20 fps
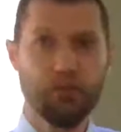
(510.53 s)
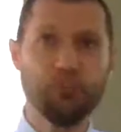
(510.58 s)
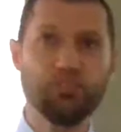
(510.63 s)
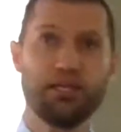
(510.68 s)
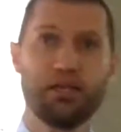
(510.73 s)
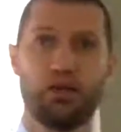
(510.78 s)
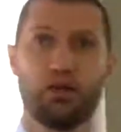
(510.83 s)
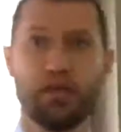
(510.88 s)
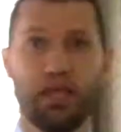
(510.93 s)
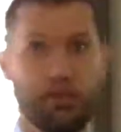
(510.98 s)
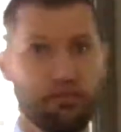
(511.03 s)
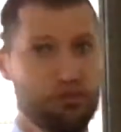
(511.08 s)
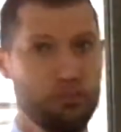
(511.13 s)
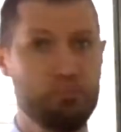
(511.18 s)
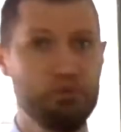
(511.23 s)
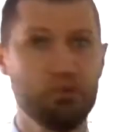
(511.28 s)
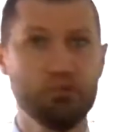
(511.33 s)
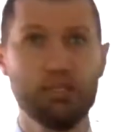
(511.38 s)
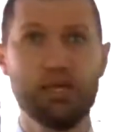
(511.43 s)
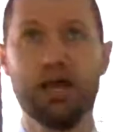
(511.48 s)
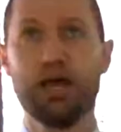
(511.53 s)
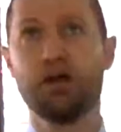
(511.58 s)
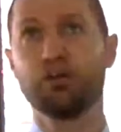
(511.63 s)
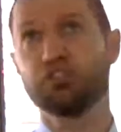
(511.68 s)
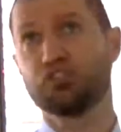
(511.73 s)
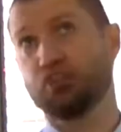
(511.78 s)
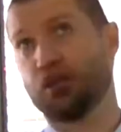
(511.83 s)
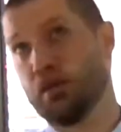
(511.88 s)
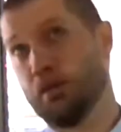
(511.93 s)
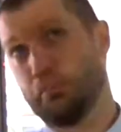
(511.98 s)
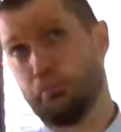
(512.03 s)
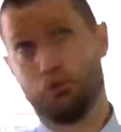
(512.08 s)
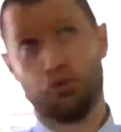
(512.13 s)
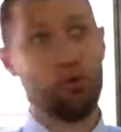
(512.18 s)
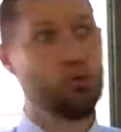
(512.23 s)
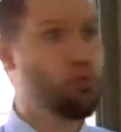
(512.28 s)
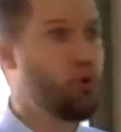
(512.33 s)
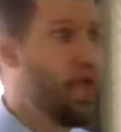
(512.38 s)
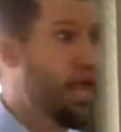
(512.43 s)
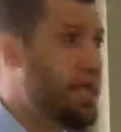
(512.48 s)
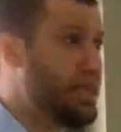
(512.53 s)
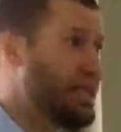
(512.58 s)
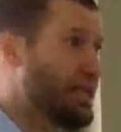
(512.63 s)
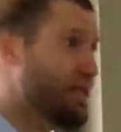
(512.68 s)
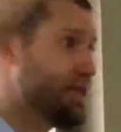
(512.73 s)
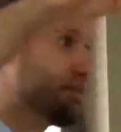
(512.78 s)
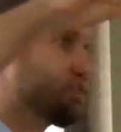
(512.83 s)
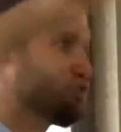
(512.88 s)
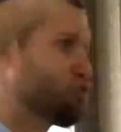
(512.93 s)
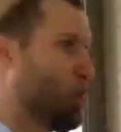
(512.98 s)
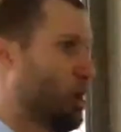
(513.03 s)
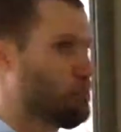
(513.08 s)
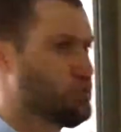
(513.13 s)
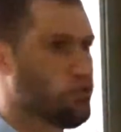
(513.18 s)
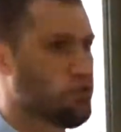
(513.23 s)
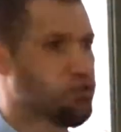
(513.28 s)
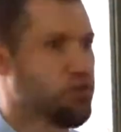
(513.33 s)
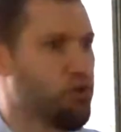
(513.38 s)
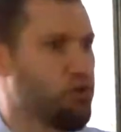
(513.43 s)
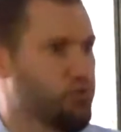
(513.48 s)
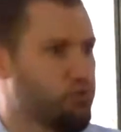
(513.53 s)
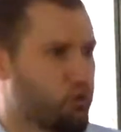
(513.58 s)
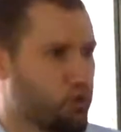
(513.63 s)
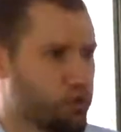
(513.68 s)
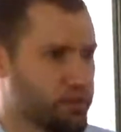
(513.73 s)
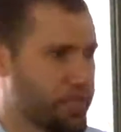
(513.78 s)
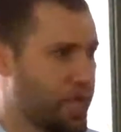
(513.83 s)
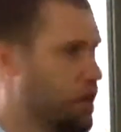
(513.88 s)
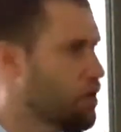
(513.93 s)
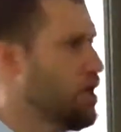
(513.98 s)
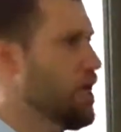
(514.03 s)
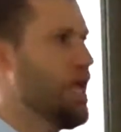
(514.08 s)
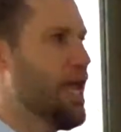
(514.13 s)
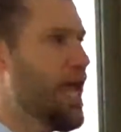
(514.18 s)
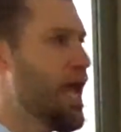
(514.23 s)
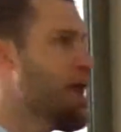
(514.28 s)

It was like, okay, if you build a house, put a railing at the top so you don't fall down.